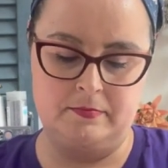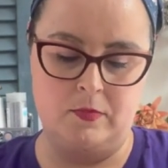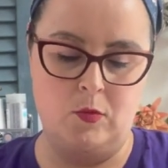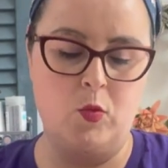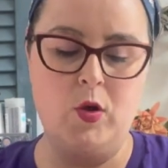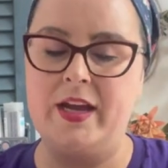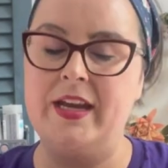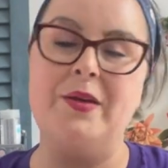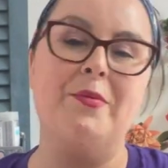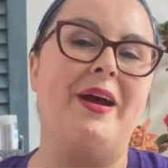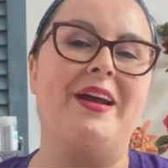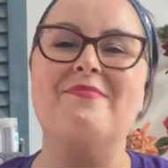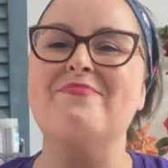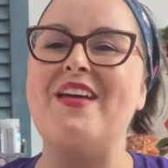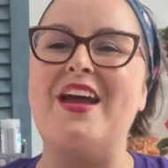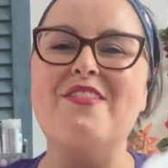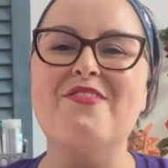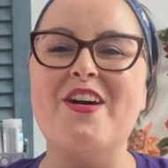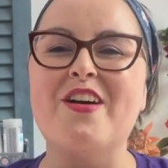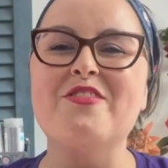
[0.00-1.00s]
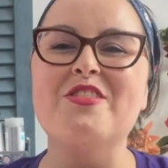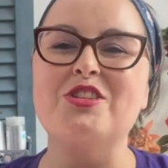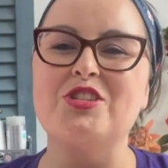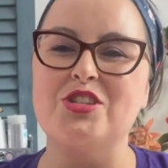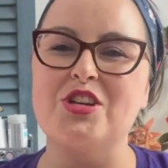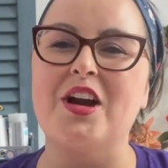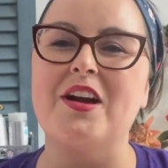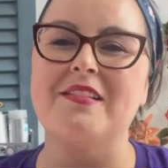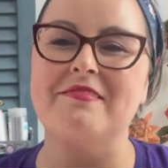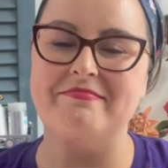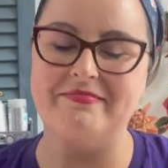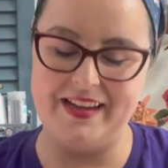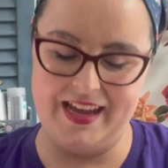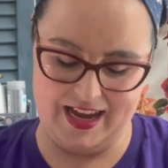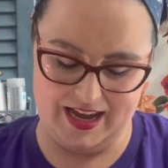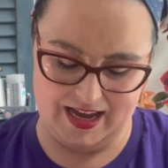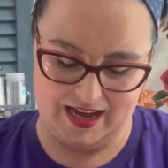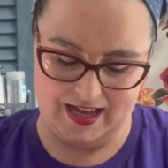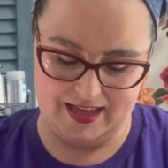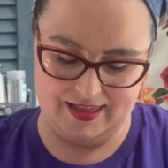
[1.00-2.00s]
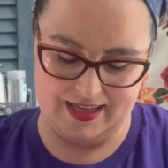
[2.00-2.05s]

well, anyway, I found this chart uh,